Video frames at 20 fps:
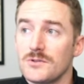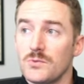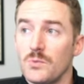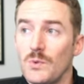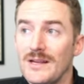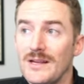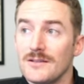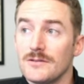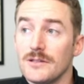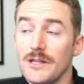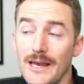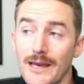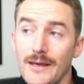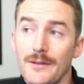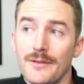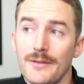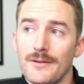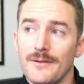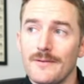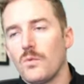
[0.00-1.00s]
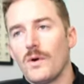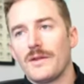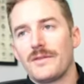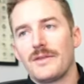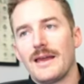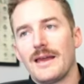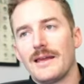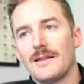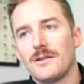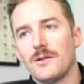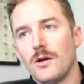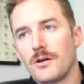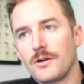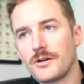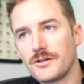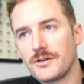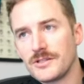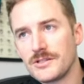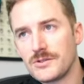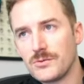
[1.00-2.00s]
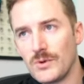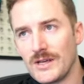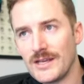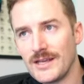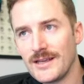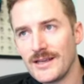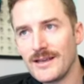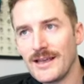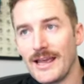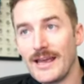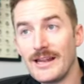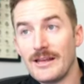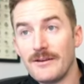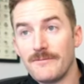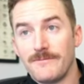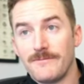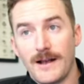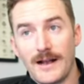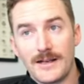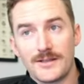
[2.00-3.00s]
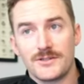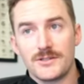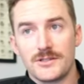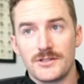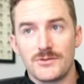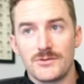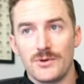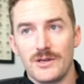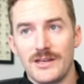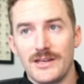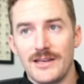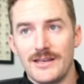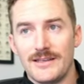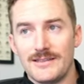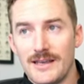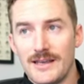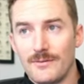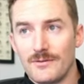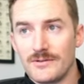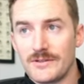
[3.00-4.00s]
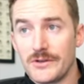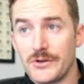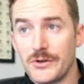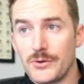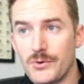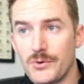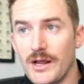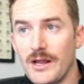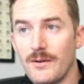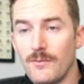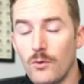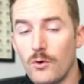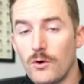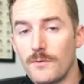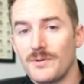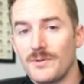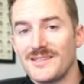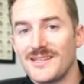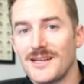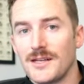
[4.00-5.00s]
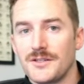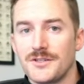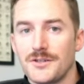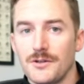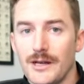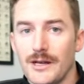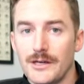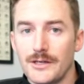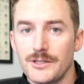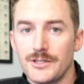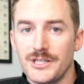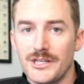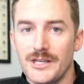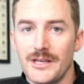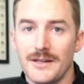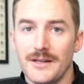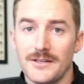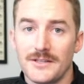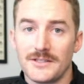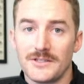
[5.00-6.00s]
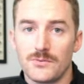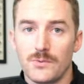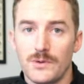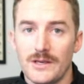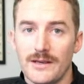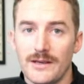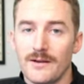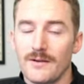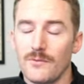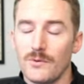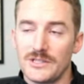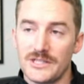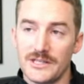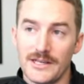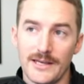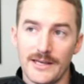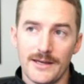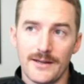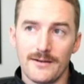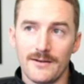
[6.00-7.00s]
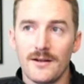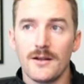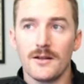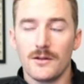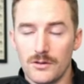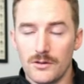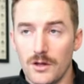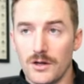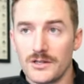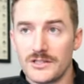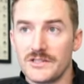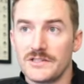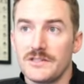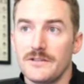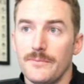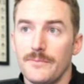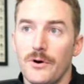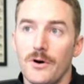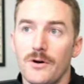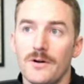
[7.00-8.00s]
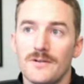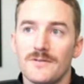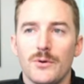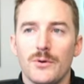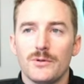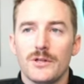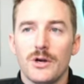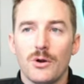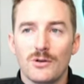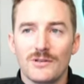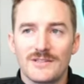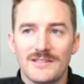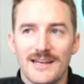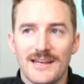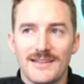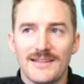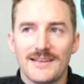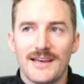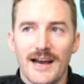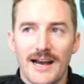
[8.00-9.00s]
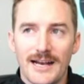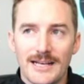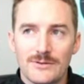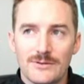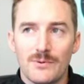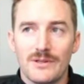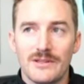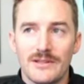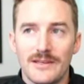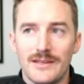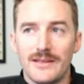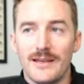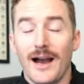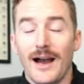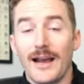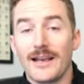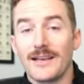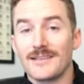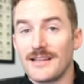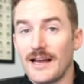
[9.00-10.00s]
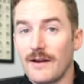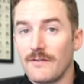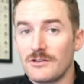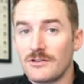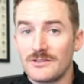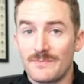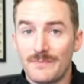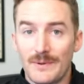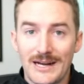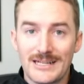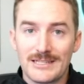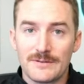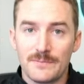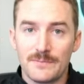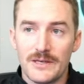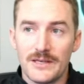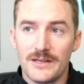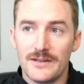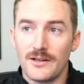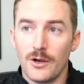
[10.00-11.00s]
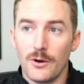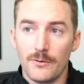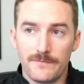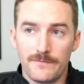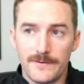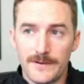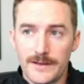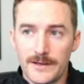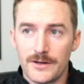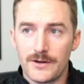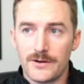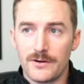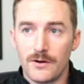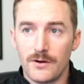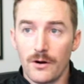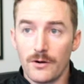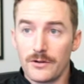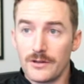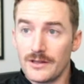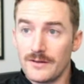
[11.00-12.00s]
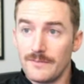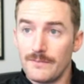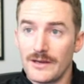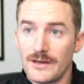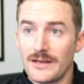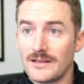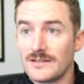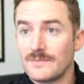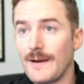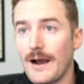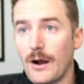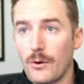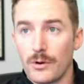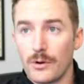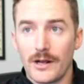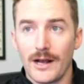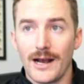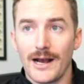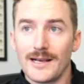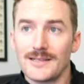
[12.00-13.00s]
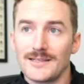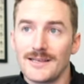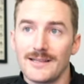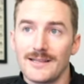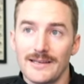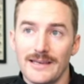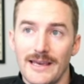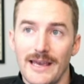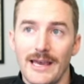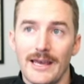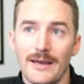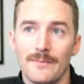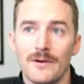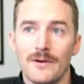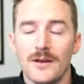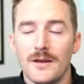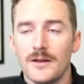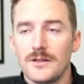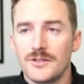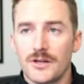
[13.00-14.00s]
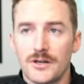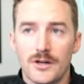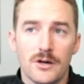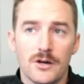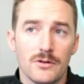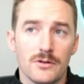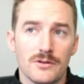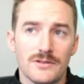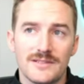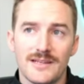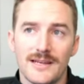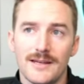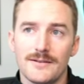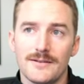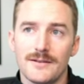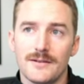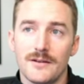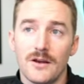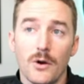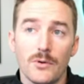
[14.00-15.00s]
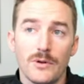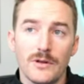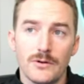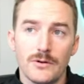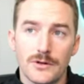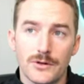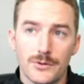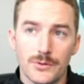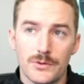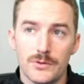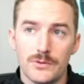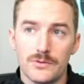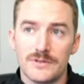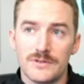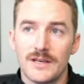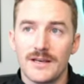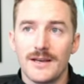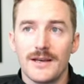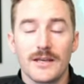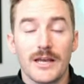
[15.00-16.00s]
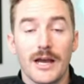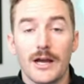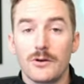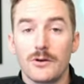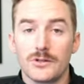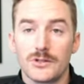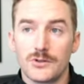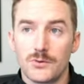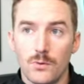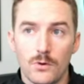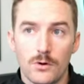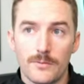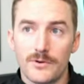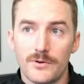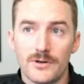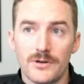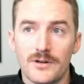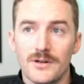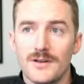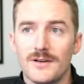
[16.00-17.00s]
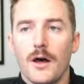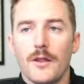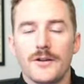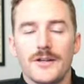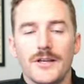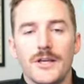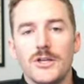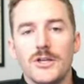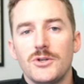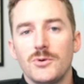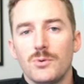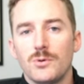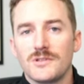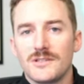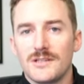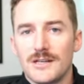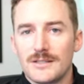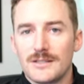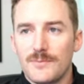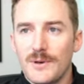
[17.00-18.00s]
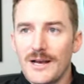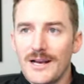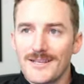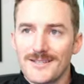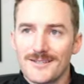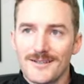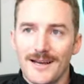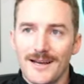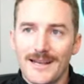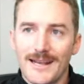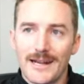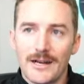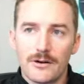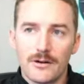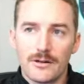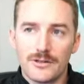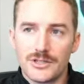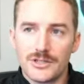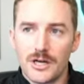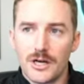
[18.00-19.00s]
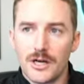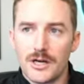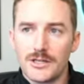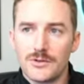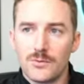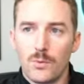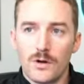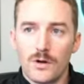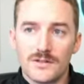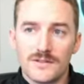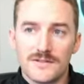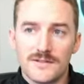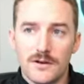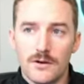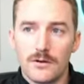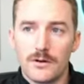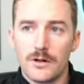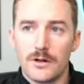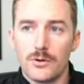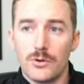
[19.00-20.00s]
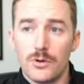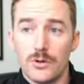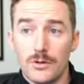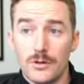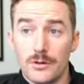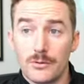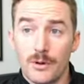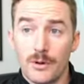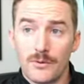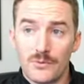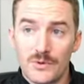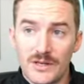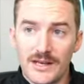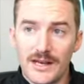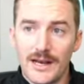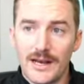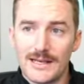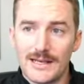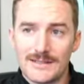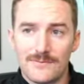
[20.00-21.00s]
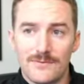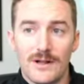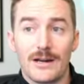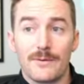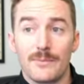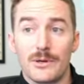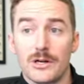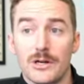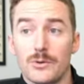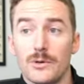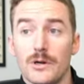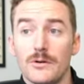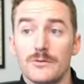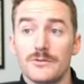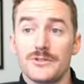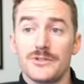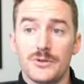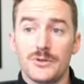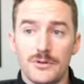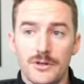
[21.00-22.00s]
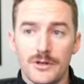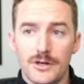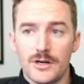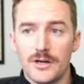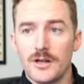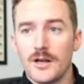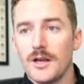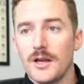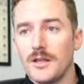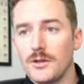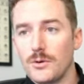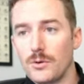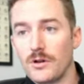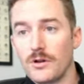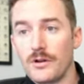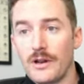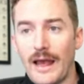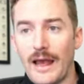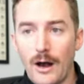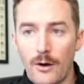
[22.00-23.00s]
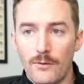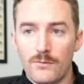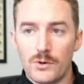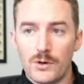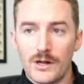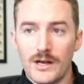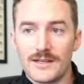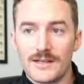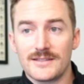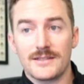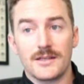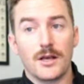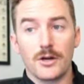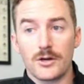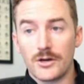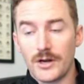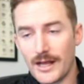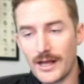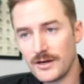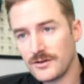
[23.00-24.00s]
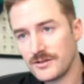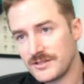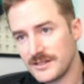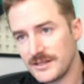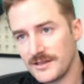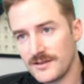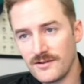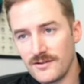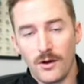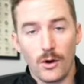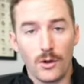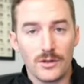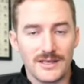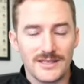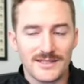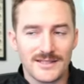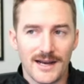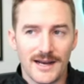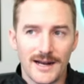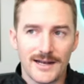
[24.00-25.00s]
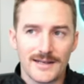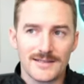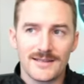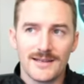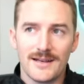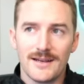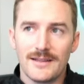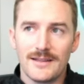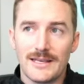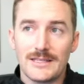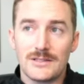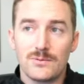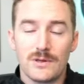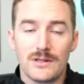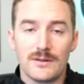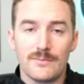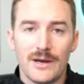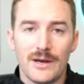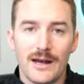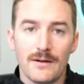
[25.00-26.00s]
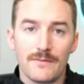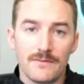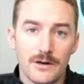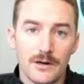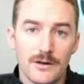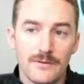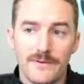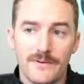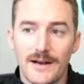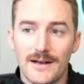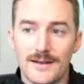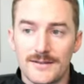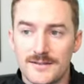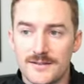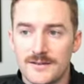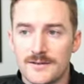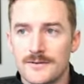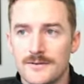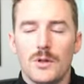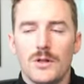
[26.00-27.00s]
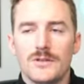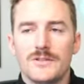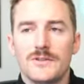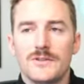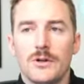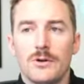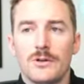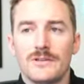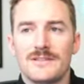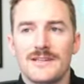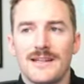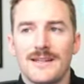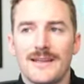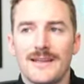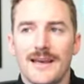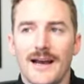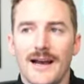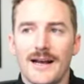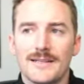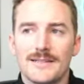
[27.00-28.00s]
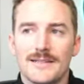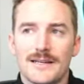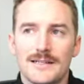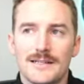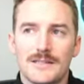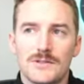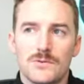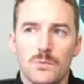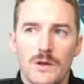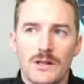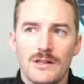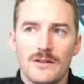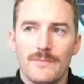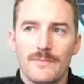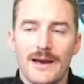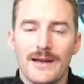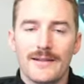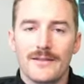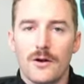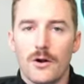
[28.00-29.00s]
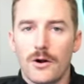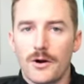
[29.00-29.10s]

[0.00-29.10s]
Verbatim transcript: swing length with a longer swing and a faster swing, he's able to create more potential energy in his swing, which again launches the ball. You'll notice that the guys with the highest average bat speed, go figure, are the biggest power guys in the game. Giancarlo Stanton, Oneil Cruz, Kyle Schwarber, other usual suspects like Aaron Judge, Juan Soto, Julio Rodriguez, Vladimir Guerrero Jr., Yordan Alvarez, Gunnar Henderson, all these guys, they swing the bat very fast. You'll also notice that the guys that swing the bat the